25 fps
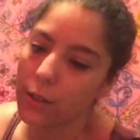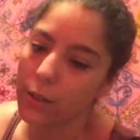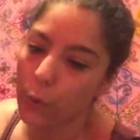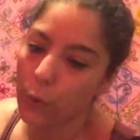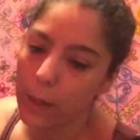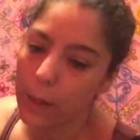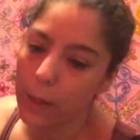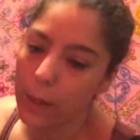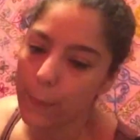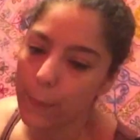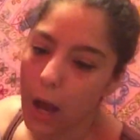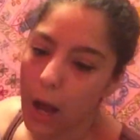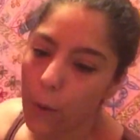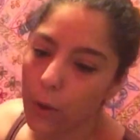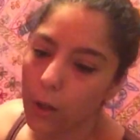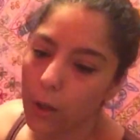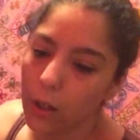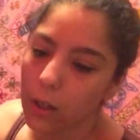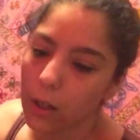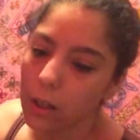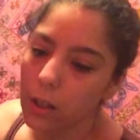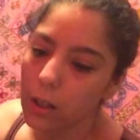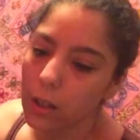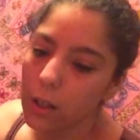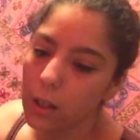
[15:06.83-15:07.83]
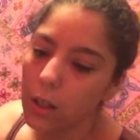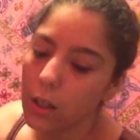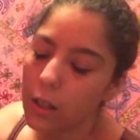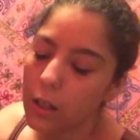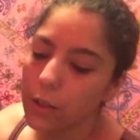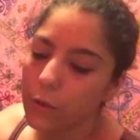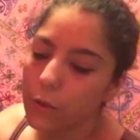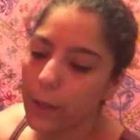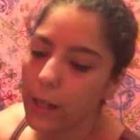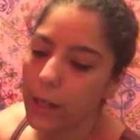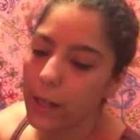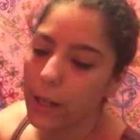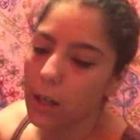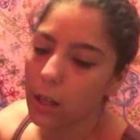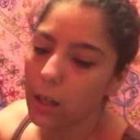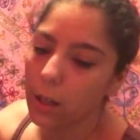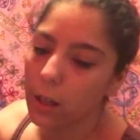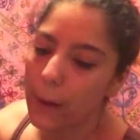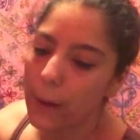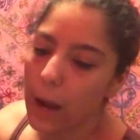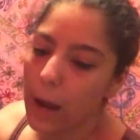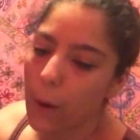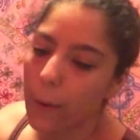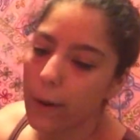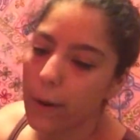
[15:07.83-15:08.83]
3 color
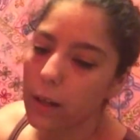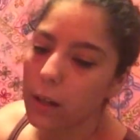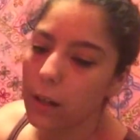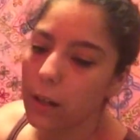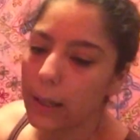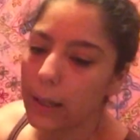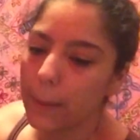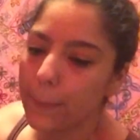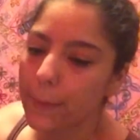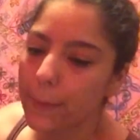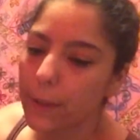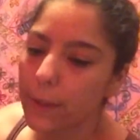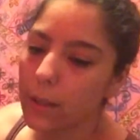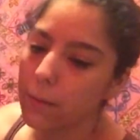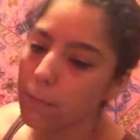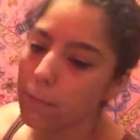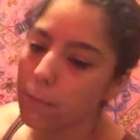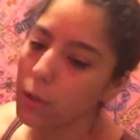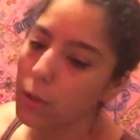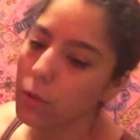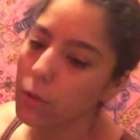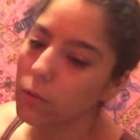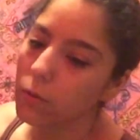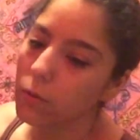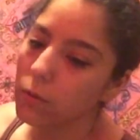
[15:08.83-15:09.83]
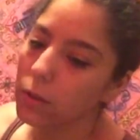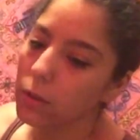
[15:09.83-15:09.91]
power clip mute.